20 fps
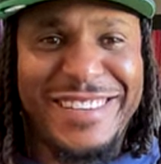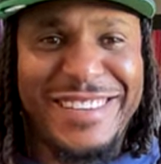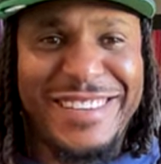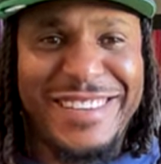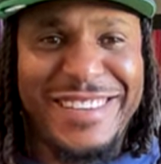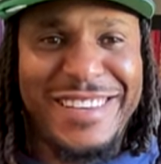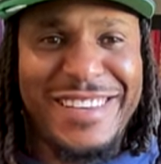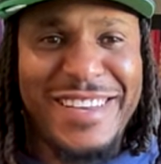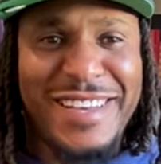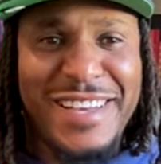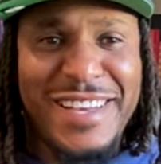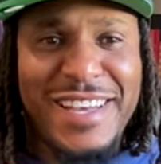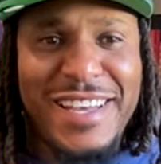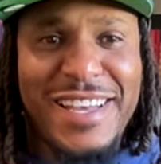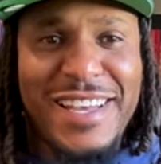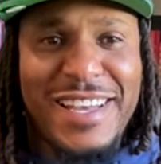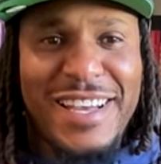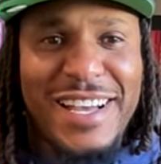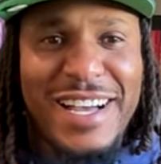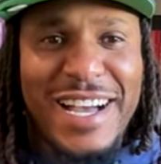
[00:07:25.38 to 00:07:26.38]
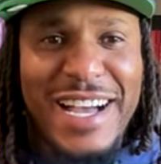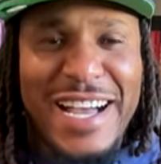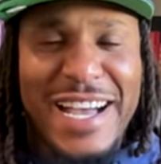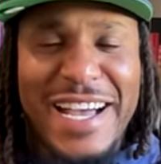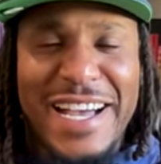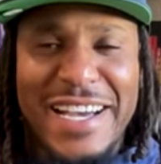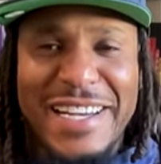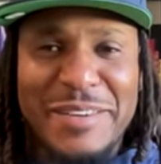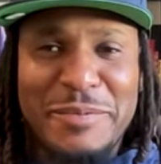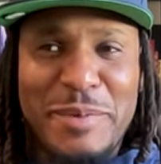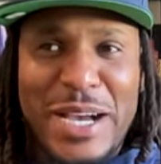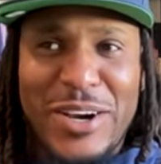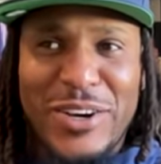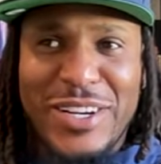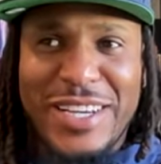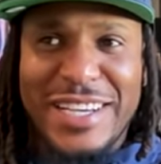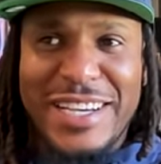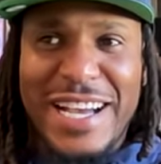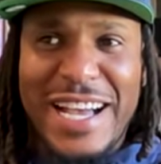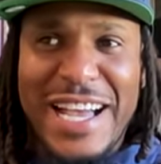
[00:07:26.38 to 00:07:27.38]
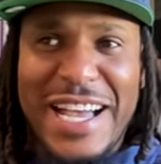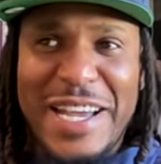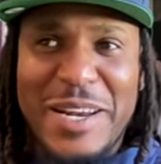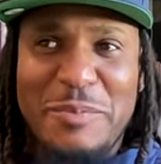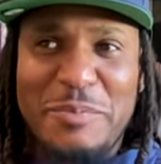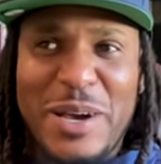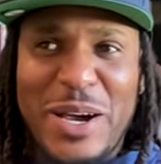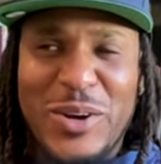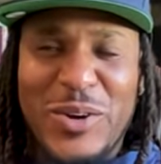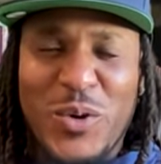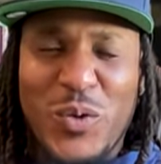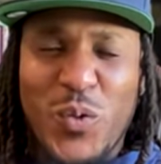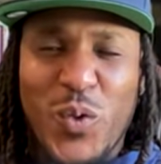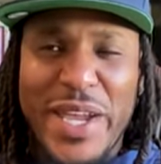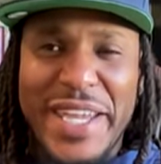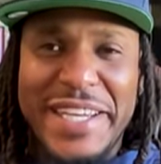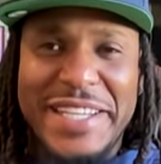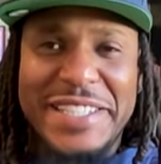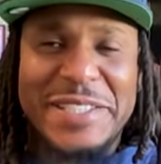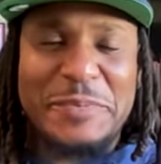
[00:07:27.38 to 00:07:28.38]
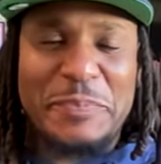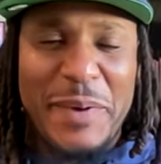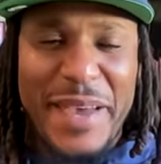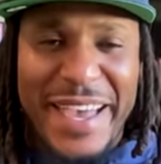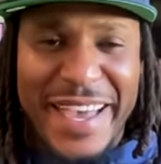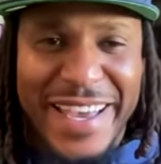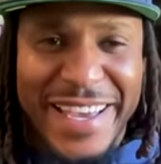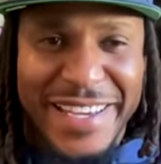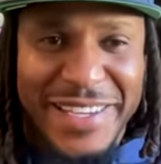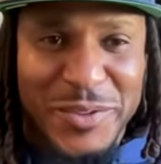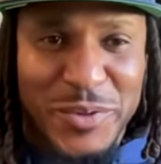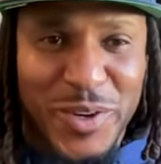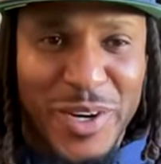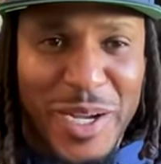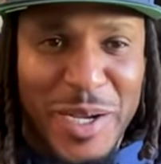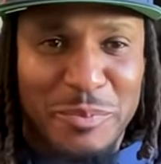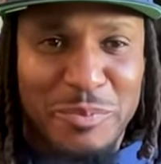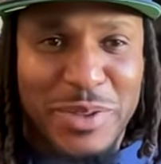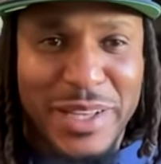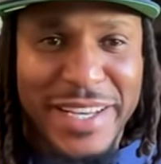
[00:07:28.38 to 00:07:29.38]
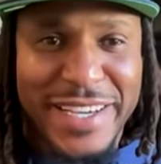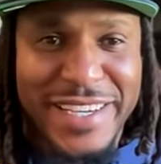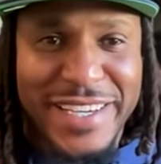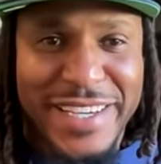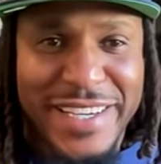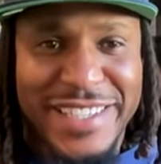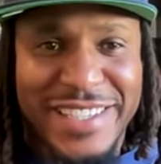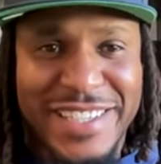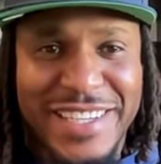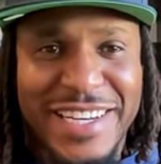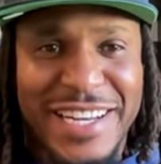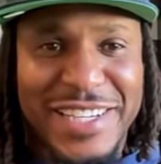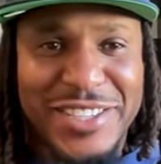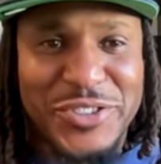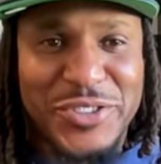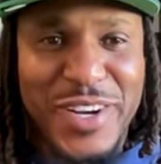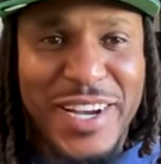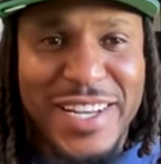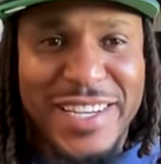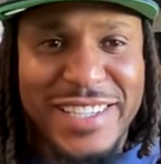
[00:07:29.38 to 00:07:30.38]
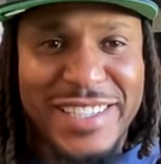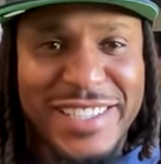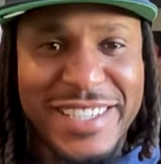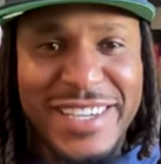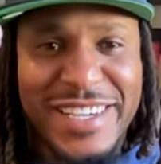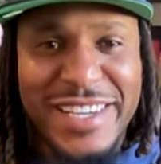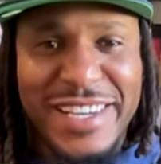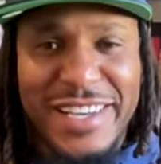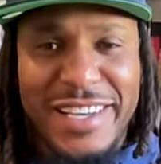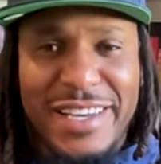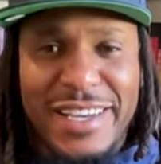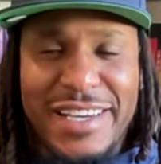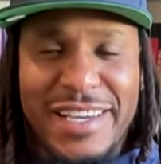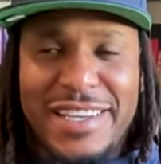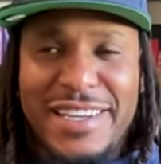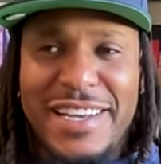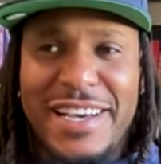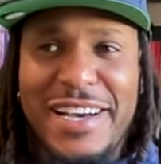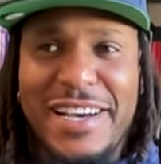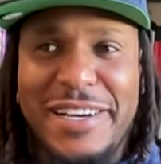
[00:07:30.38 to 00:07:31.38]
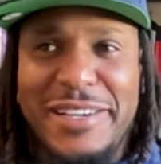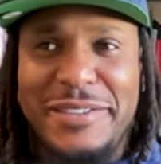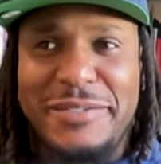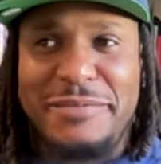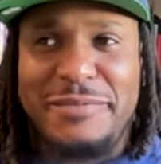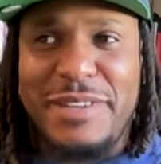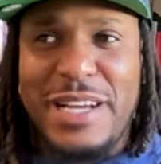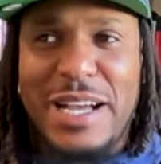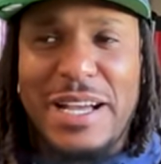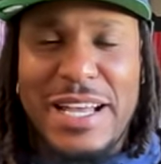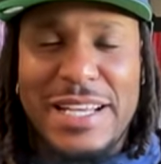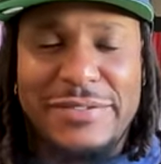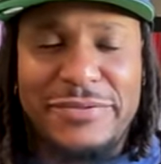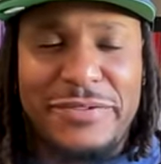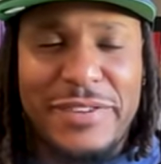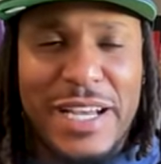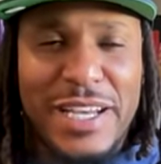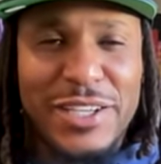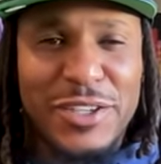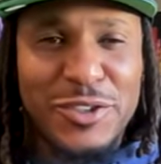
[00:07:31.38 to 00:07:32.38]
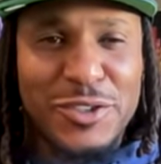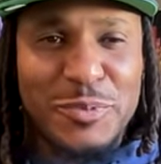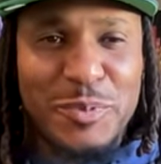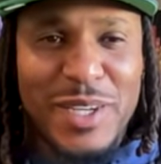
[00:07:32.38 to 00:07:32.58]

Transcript: I had about a week span where I played it and I tried it and um, I, I, used